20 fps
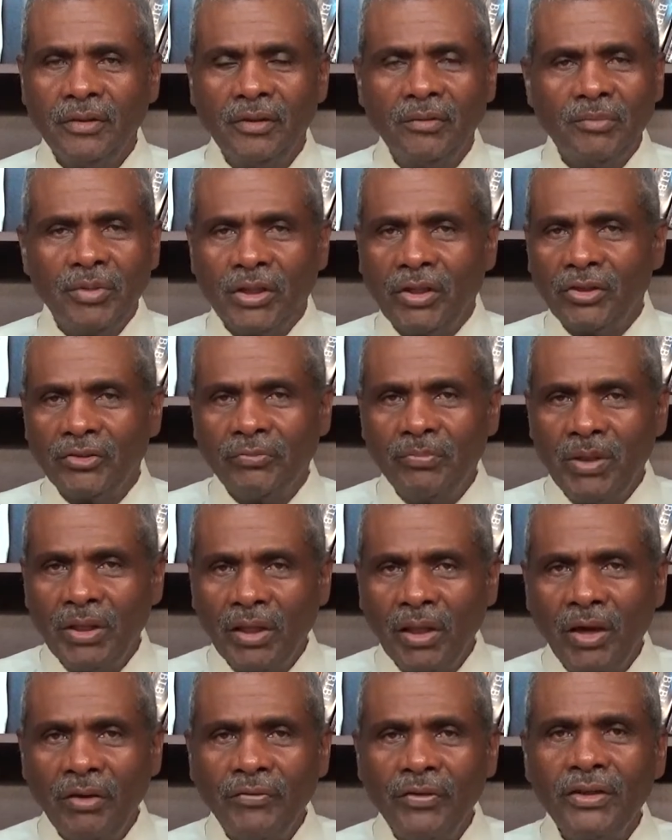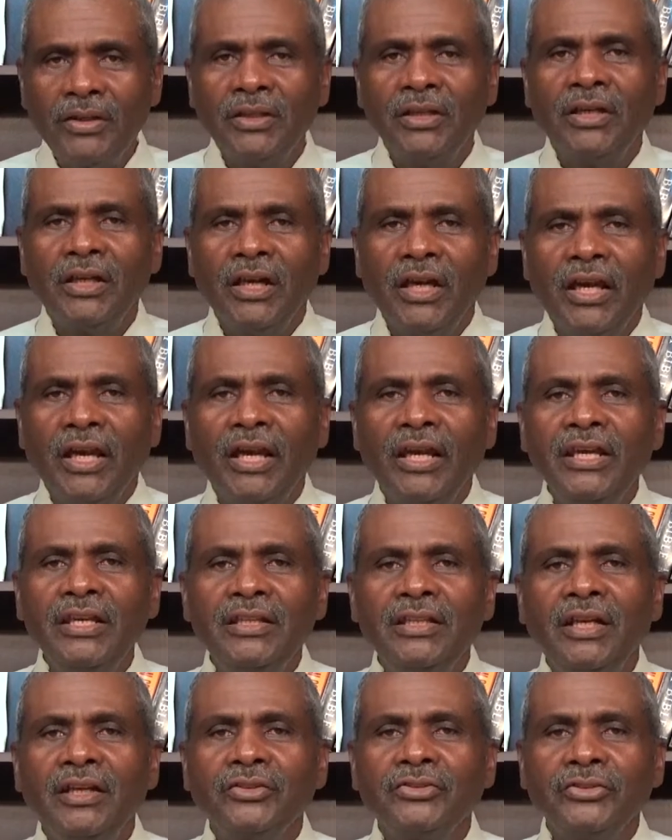Because, beloved, He
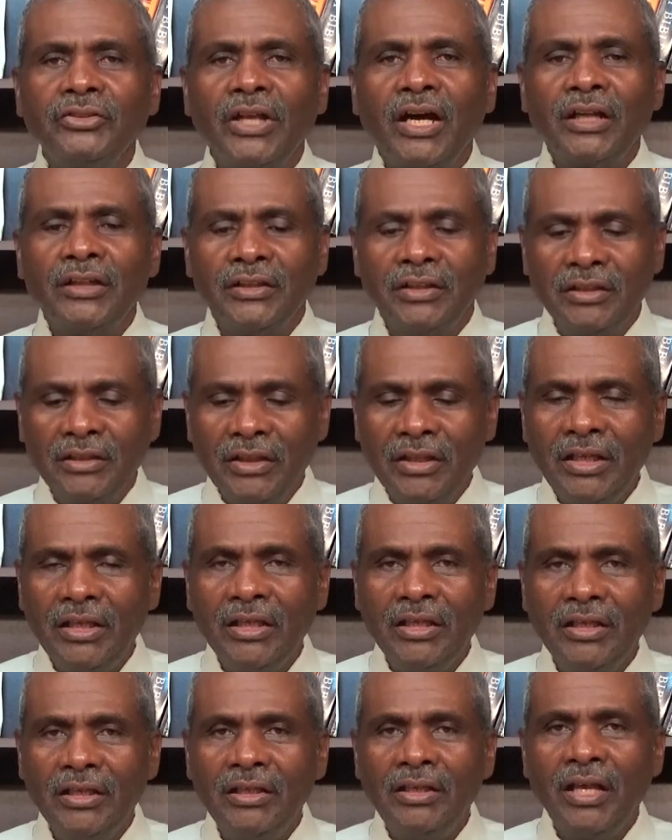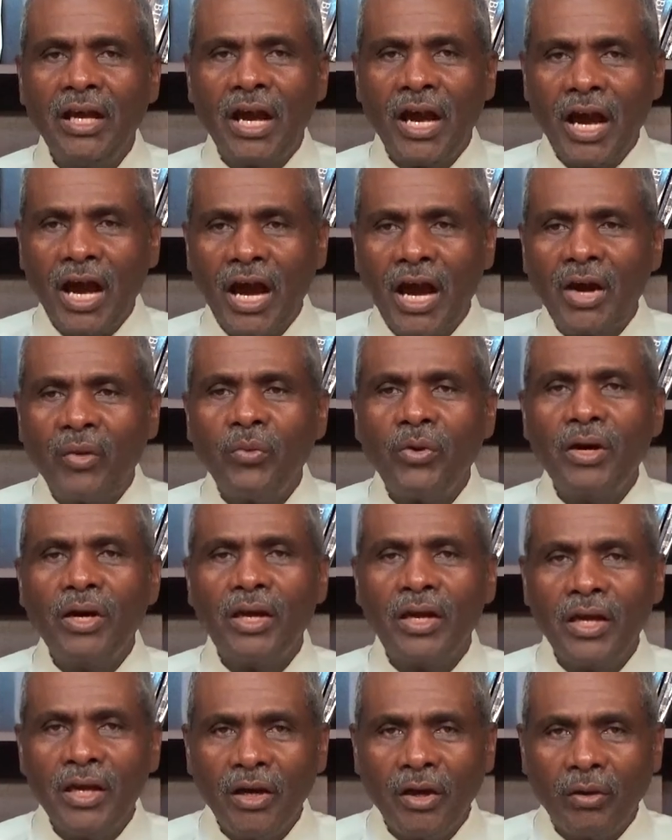does not need our
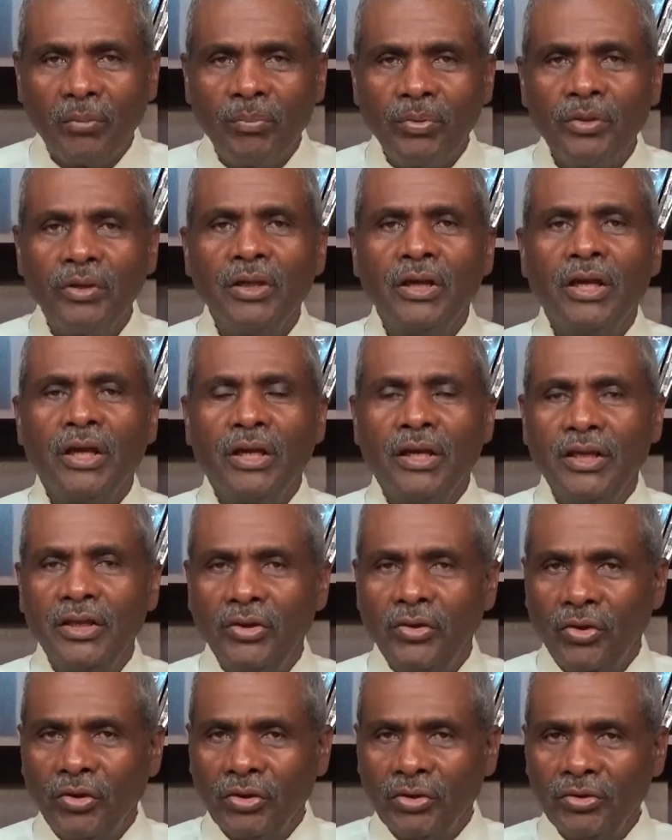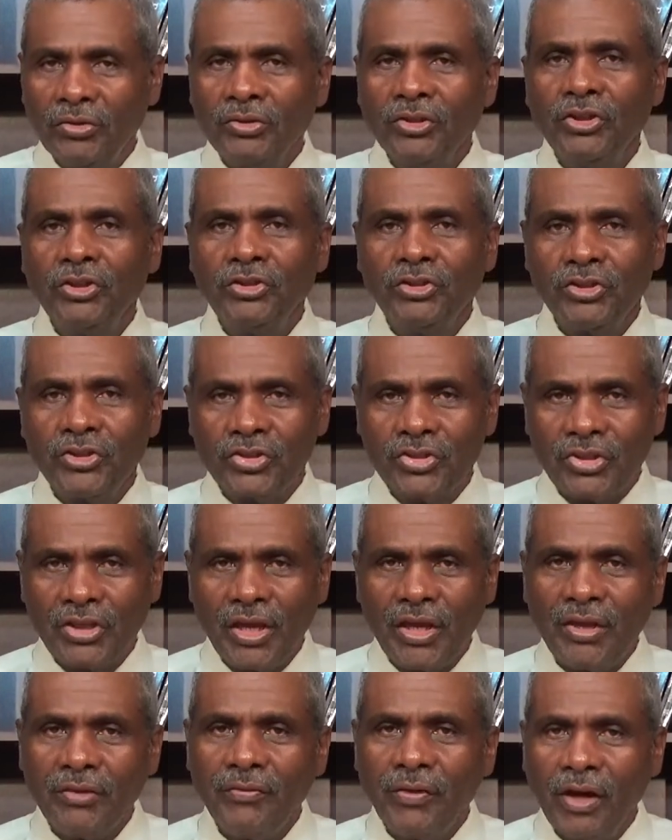help in order to
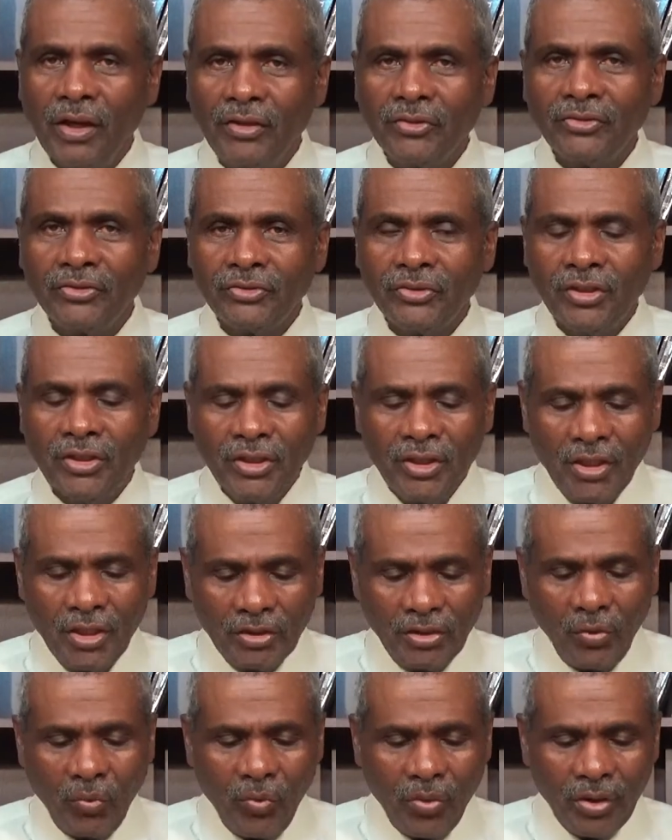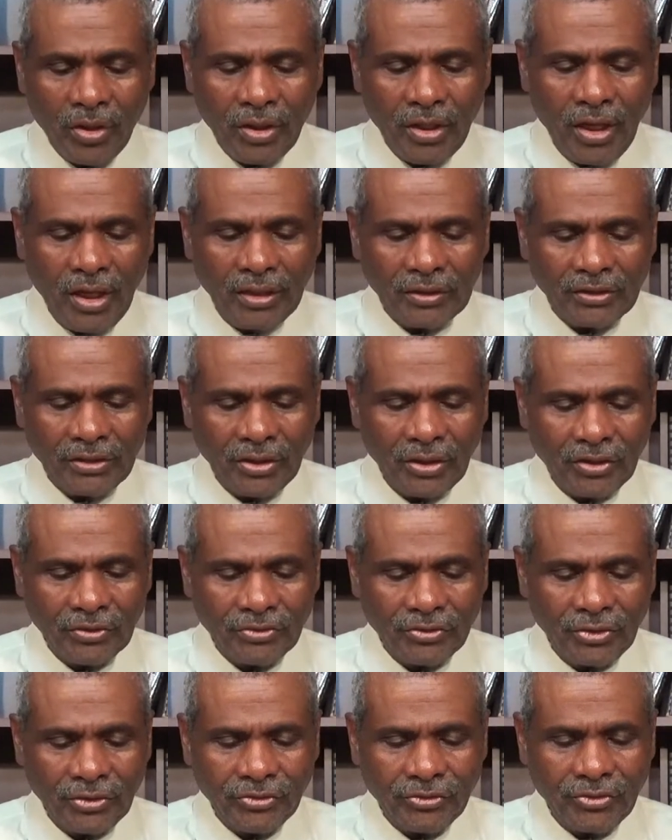save us. The Word of God
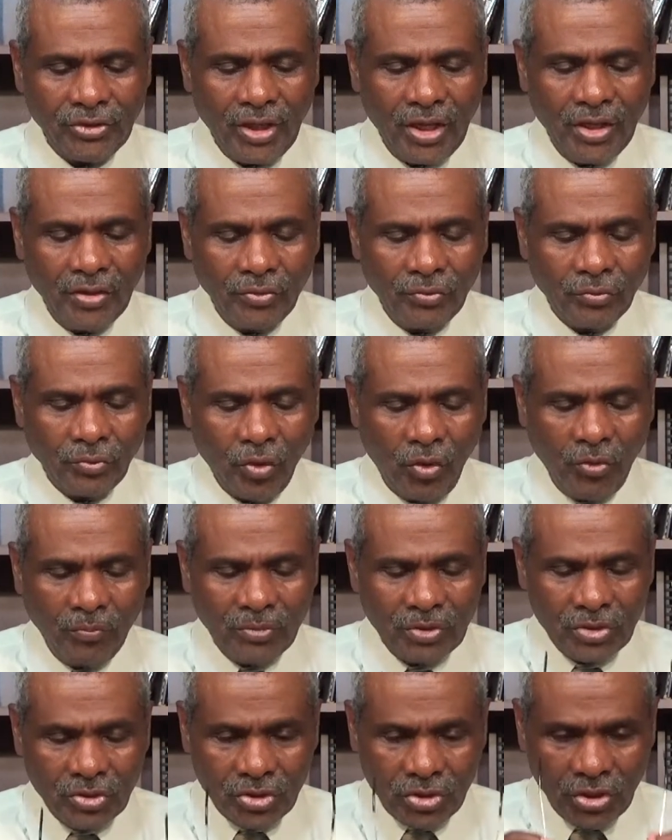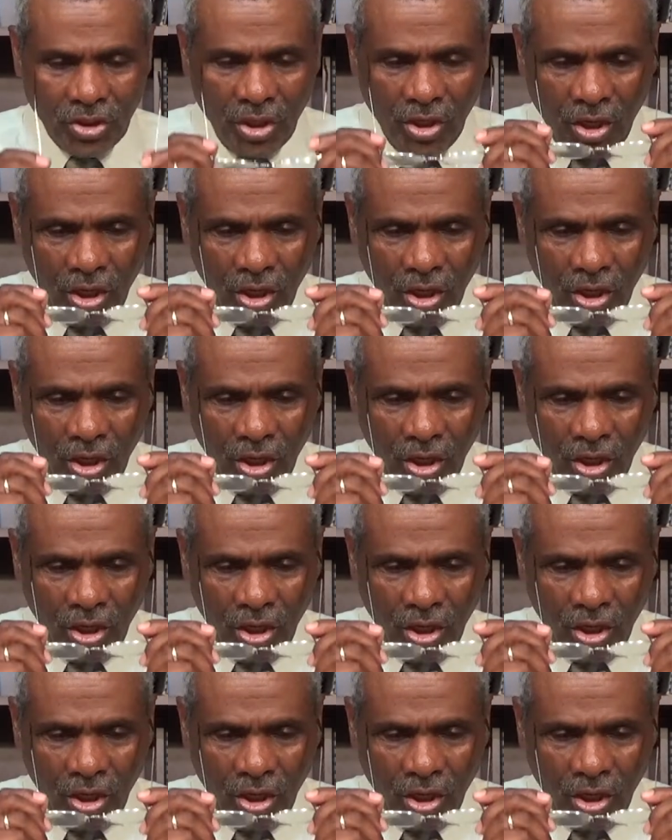tells us in Romans